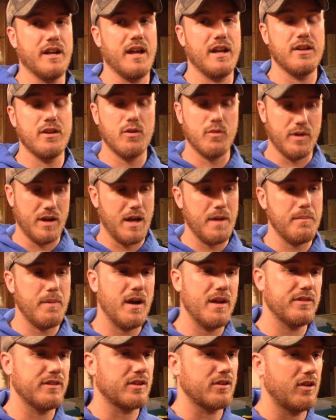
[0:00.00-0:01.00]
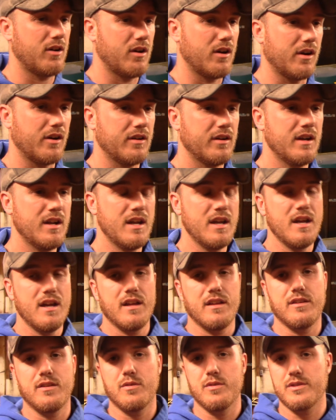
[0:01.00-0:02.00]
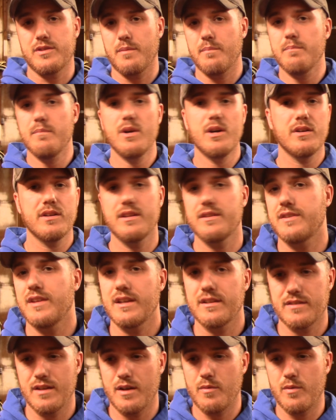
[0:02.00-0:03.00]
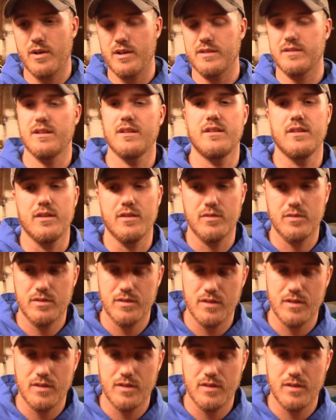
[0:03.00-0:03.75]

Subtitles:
I know when I bought the car, there was a million things I wanted to do,